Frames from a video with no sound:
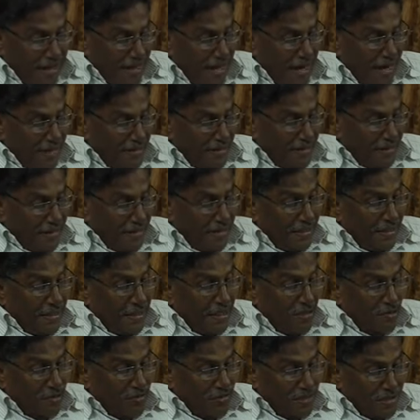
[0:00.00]
and the
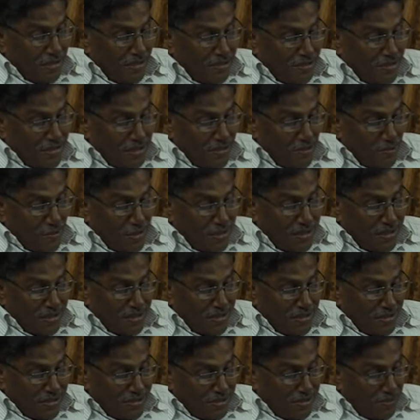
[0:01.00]
nerve cells in which
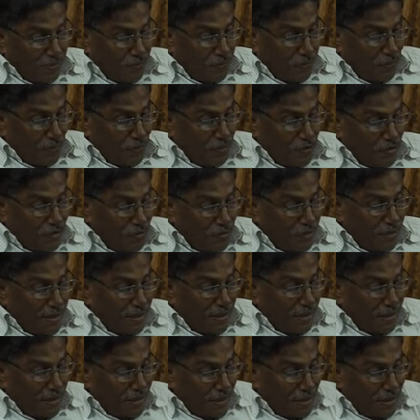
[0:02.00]
it is supposed to
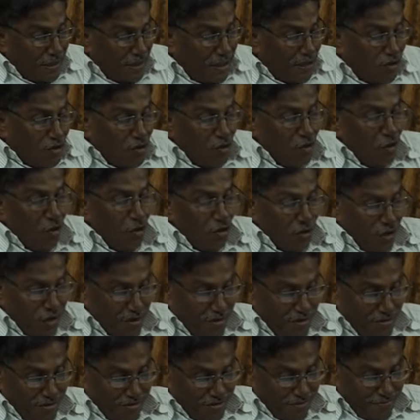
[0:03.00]
be
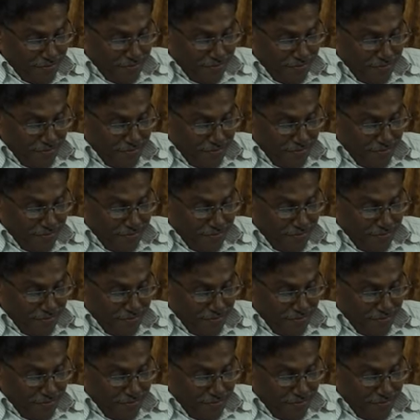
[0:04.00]
encoded.